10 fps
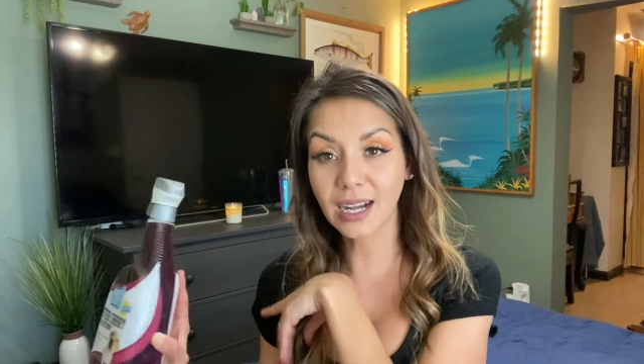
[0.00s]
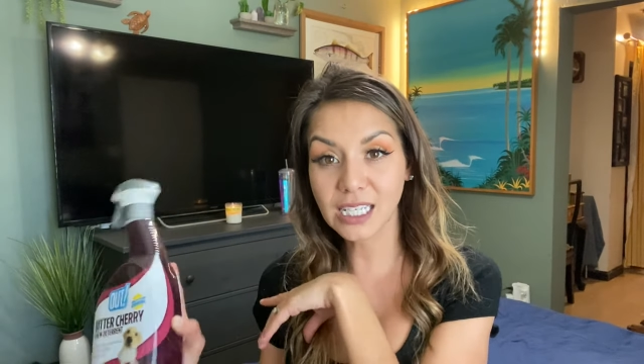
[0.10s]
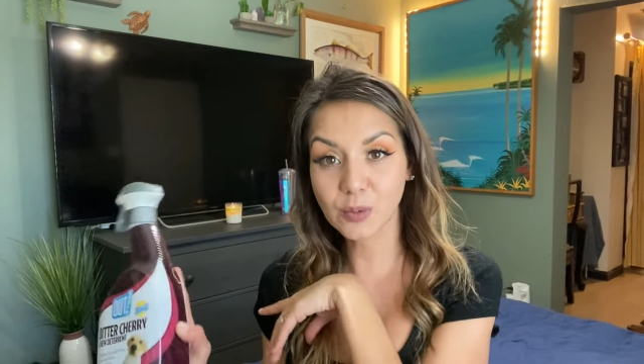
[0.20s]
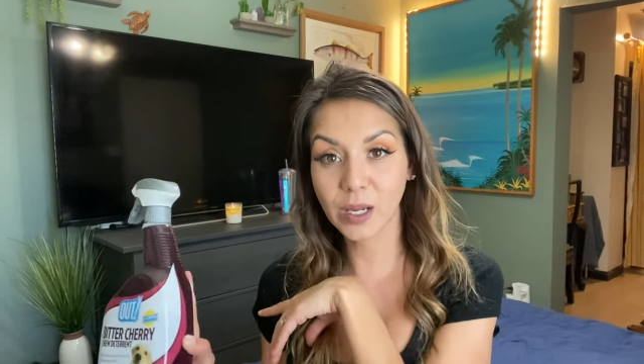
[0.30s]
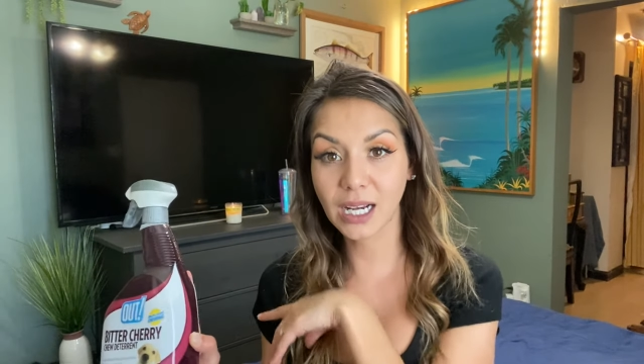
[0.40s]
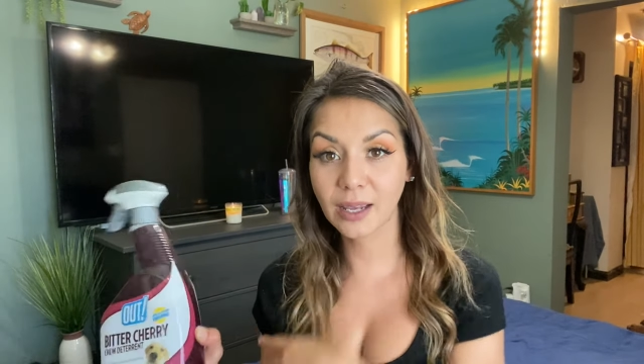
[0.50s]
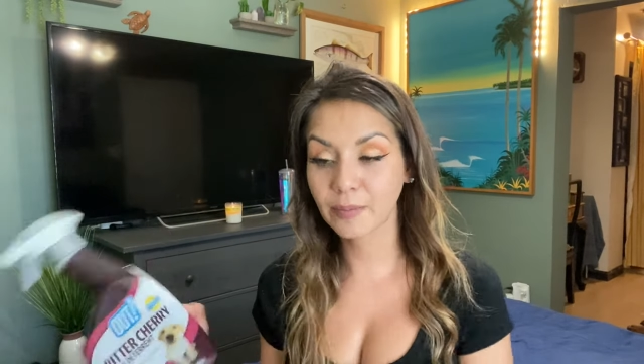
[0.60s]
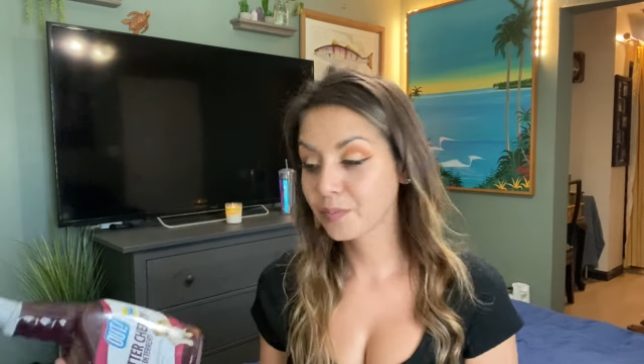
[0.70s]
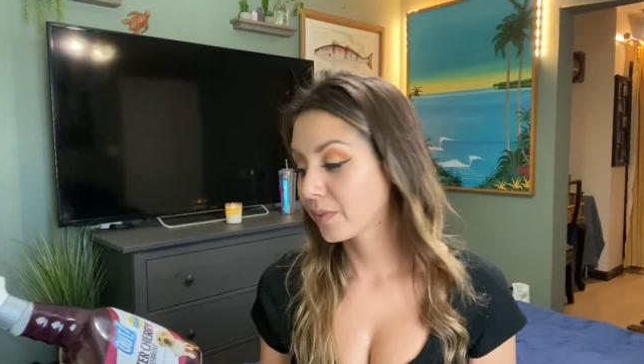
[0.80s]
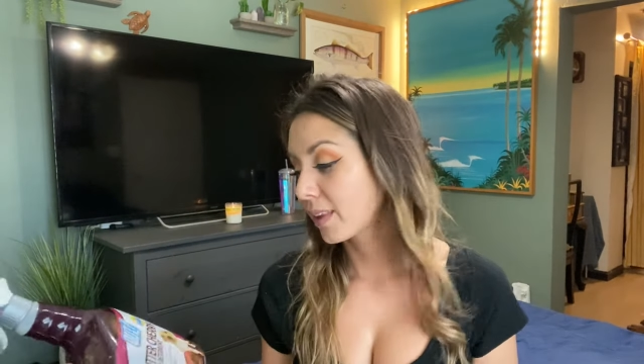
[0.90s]
and I sprayed
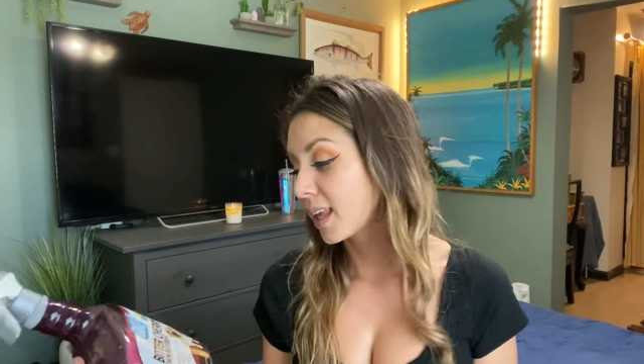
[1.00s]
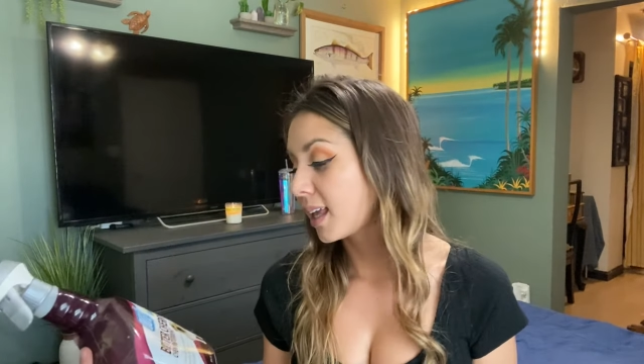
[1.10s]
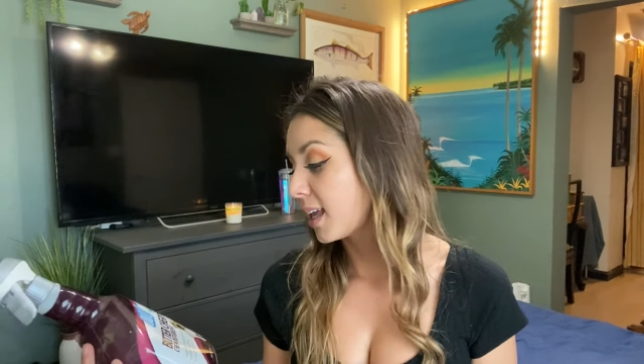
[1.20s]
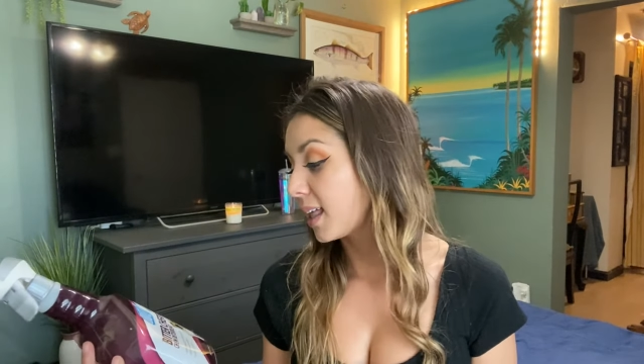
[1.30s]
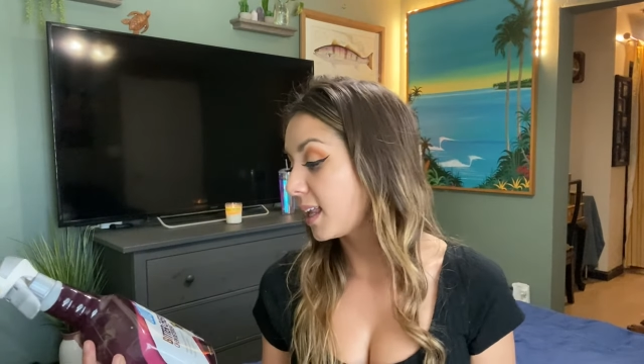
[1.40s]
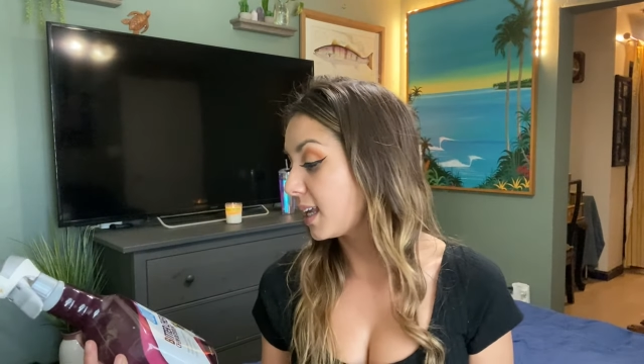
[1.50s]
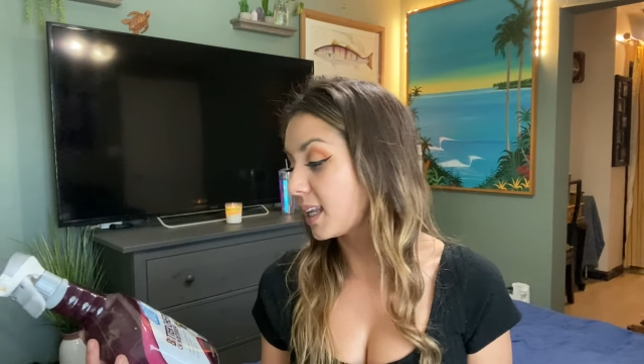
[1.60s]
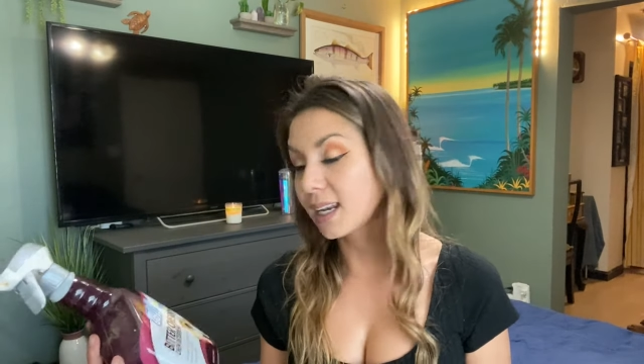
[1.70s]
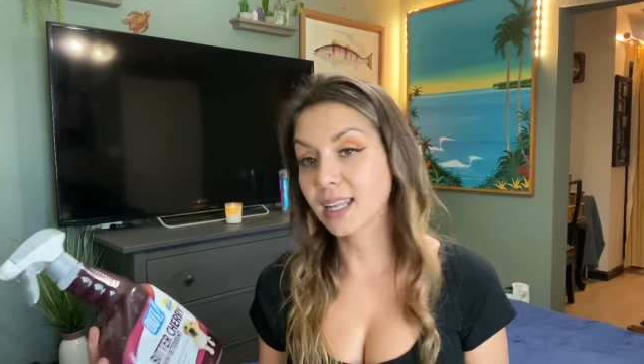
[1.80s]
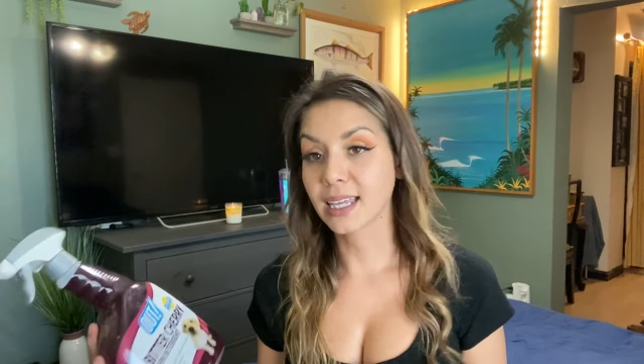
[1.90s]
it and he
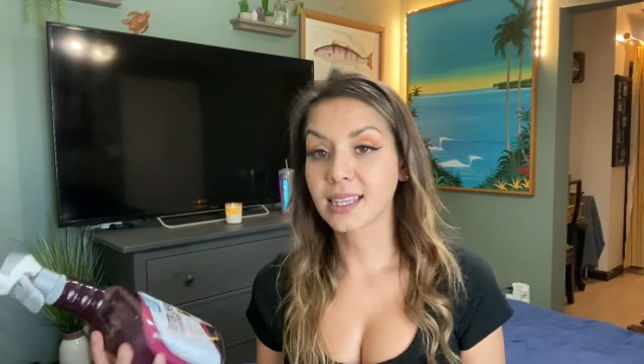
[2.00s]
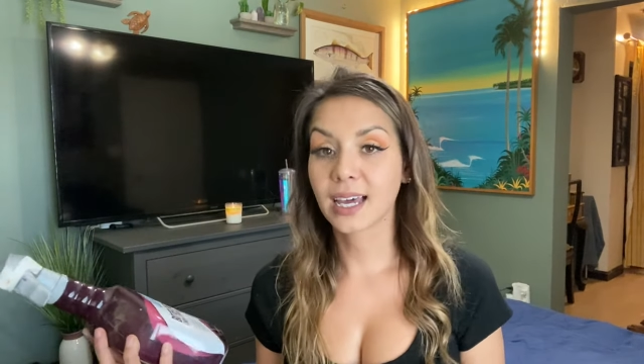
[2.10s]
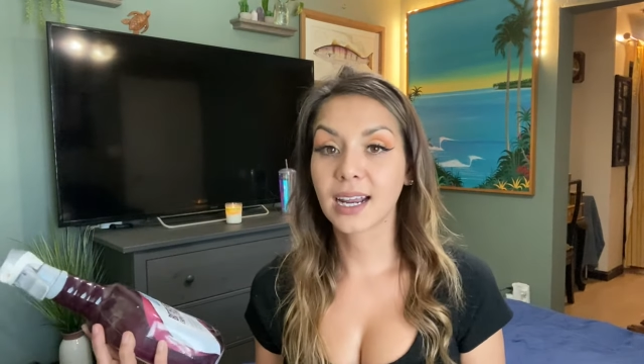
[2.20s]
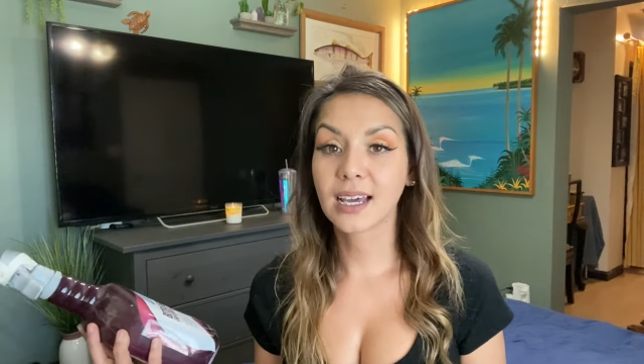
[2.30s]
didn't like that.